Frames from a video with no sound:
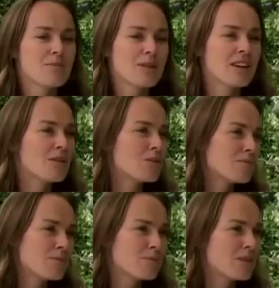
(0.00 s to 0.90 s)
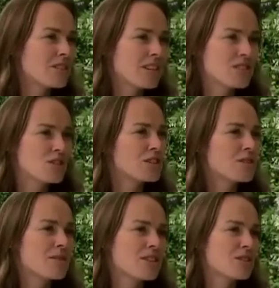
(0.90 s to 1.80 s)
play one preparing
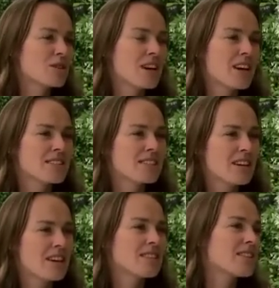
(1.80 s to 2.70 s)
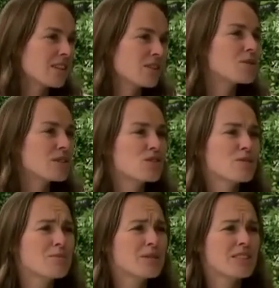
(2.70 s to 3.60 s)
tournament on grass and then go into
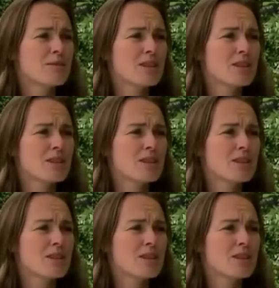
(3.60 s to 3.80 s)
Wimbledon.